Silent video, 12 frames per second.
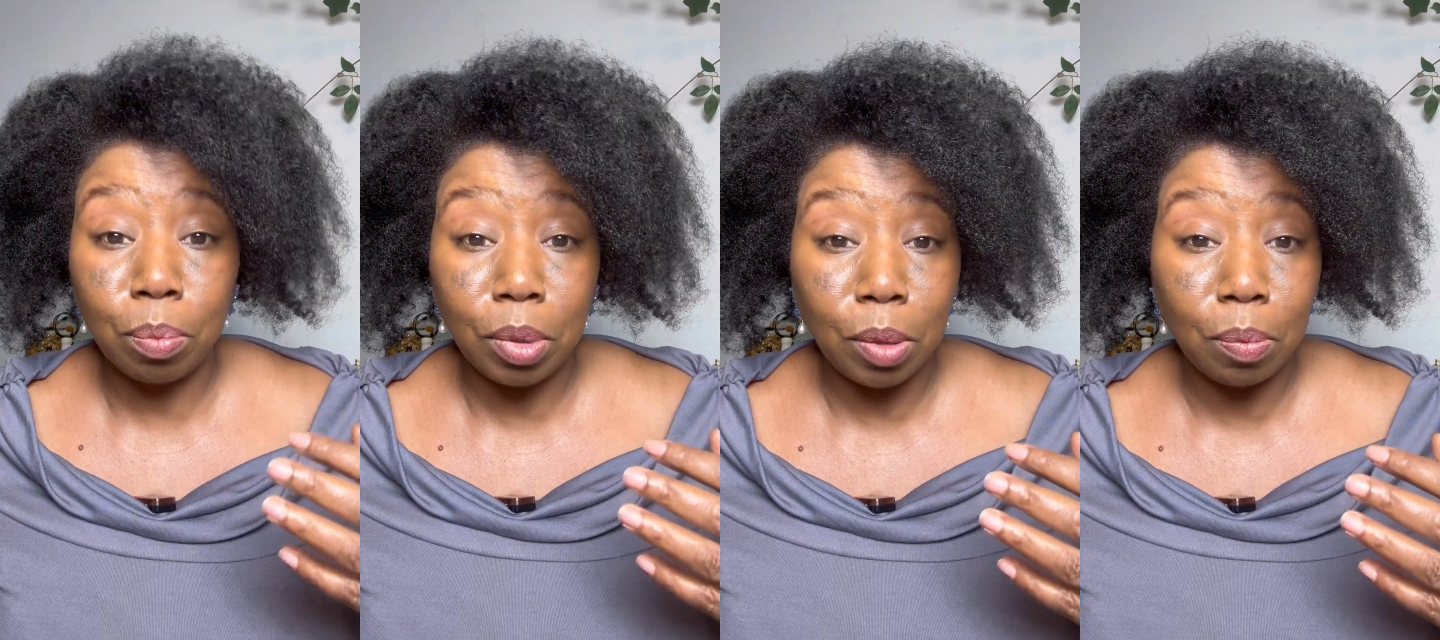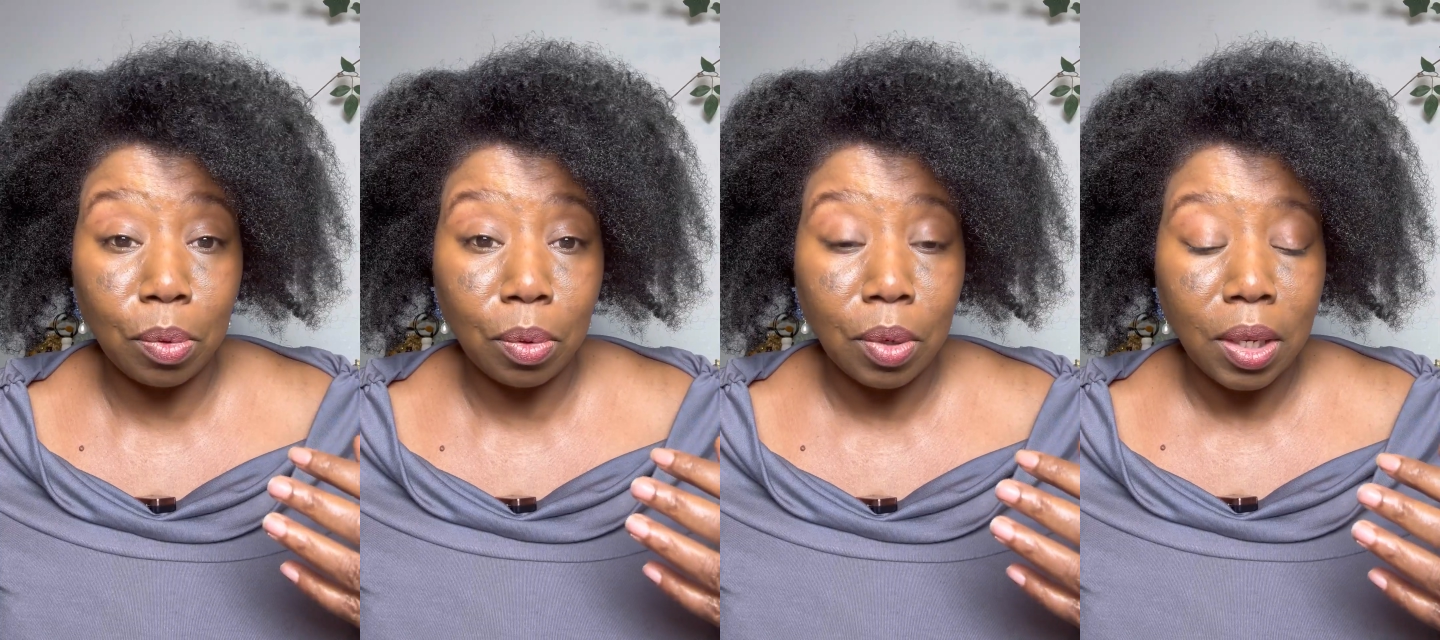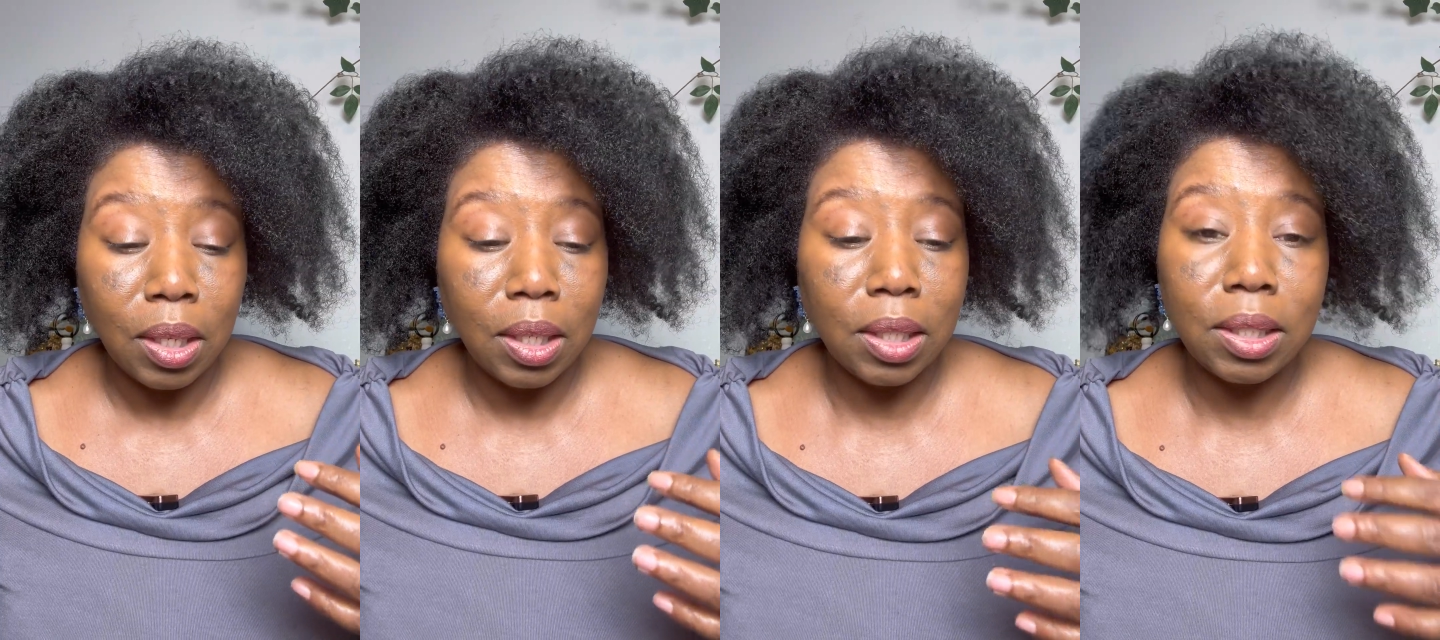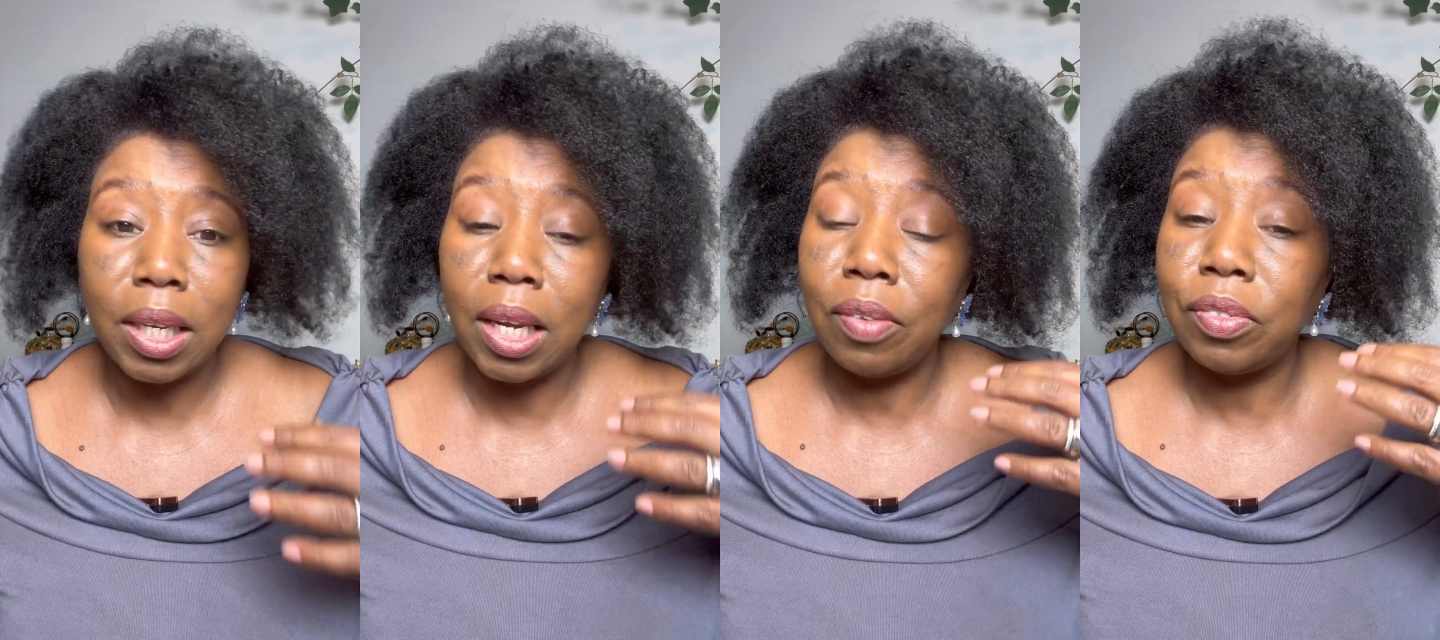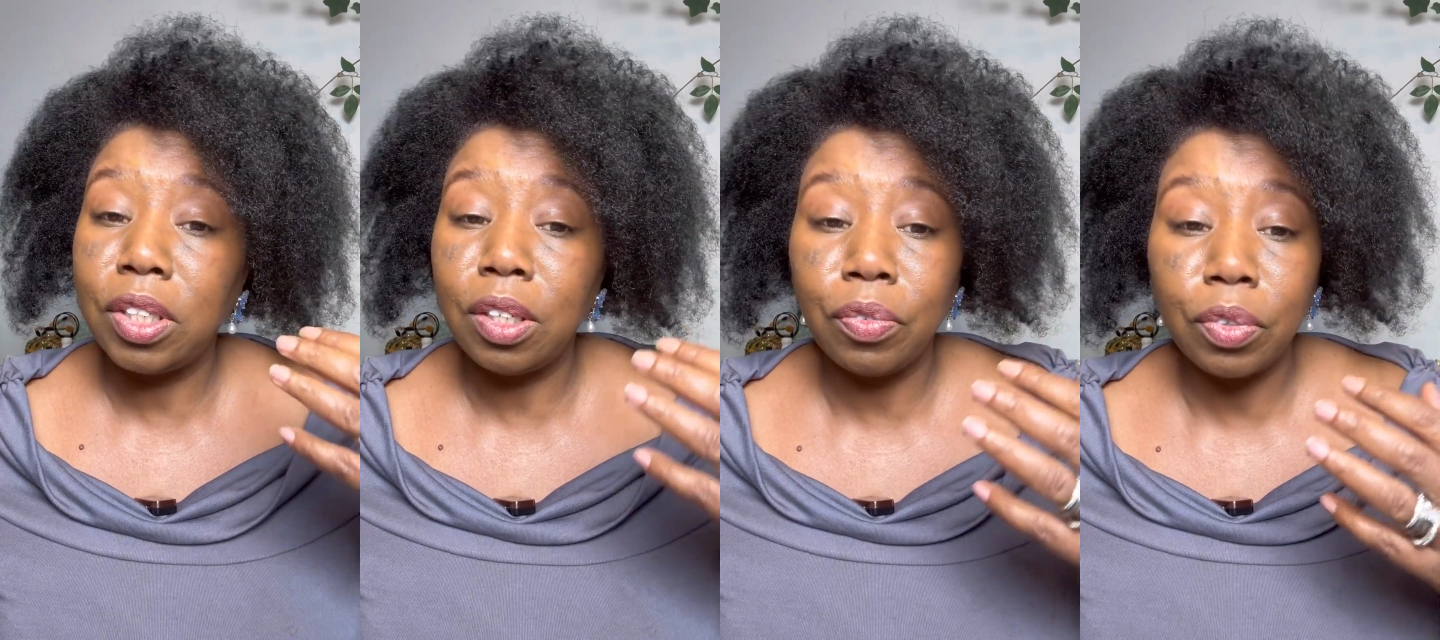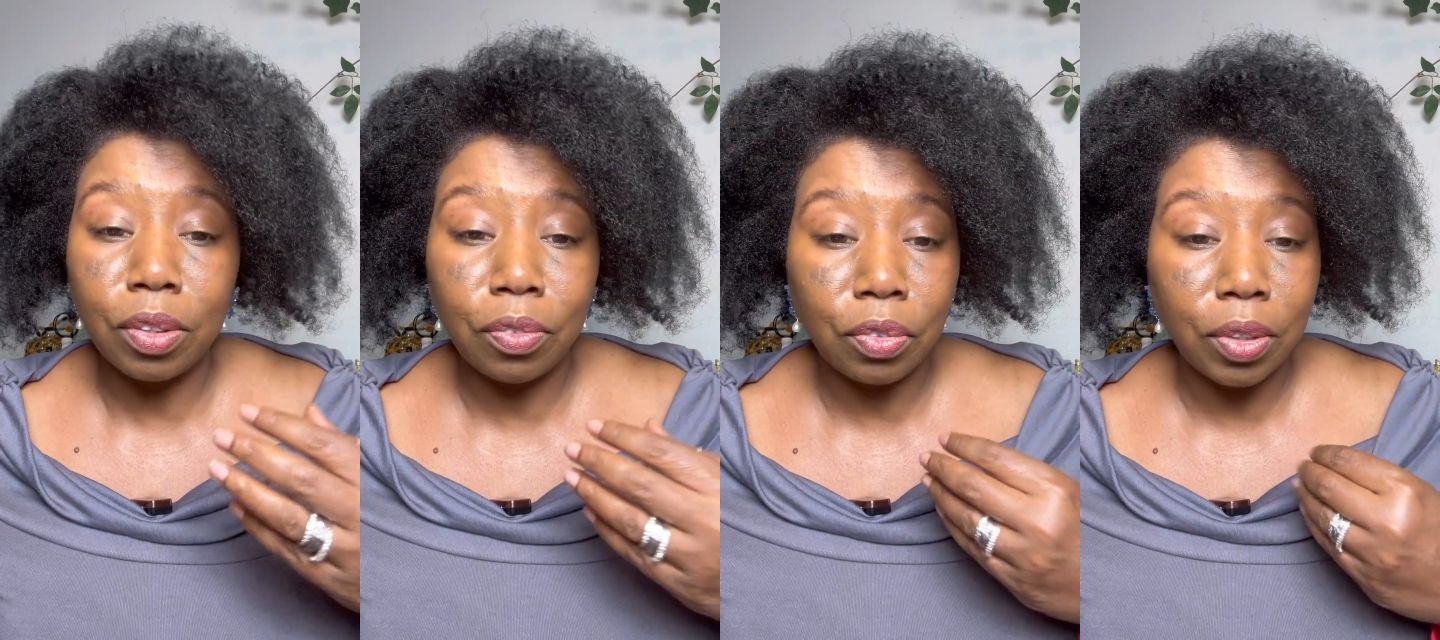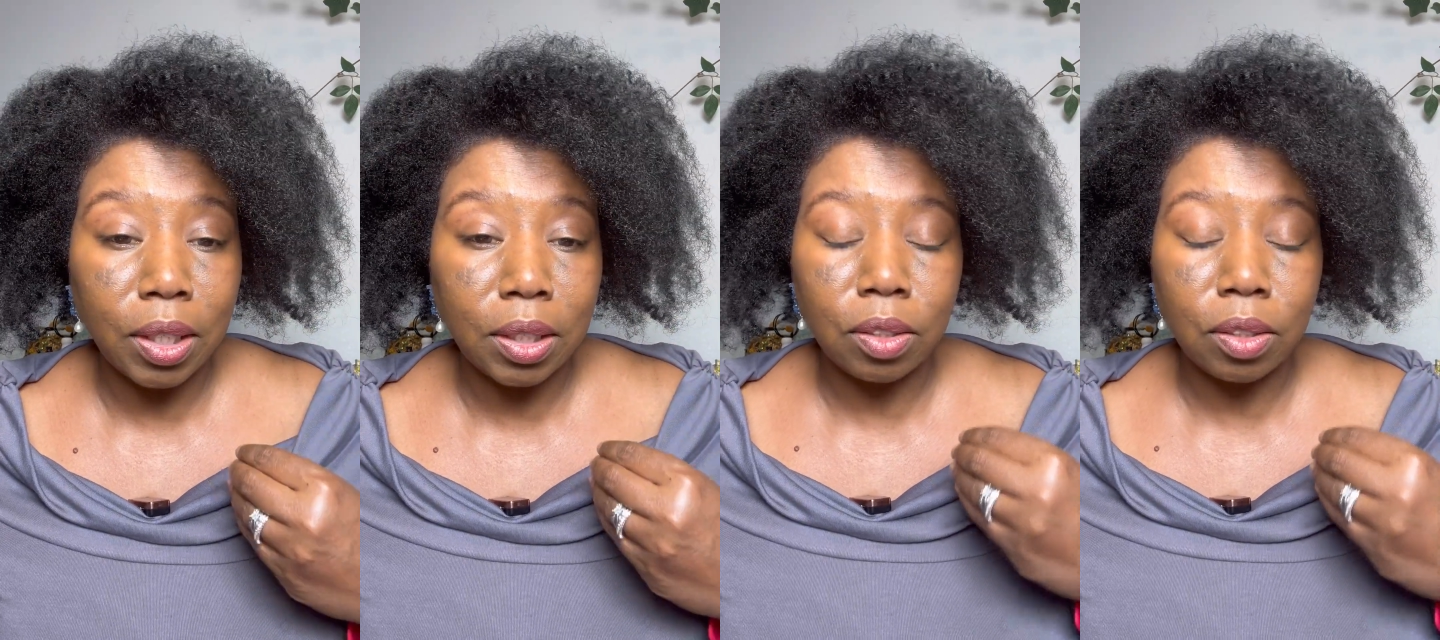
people, get to have different friends.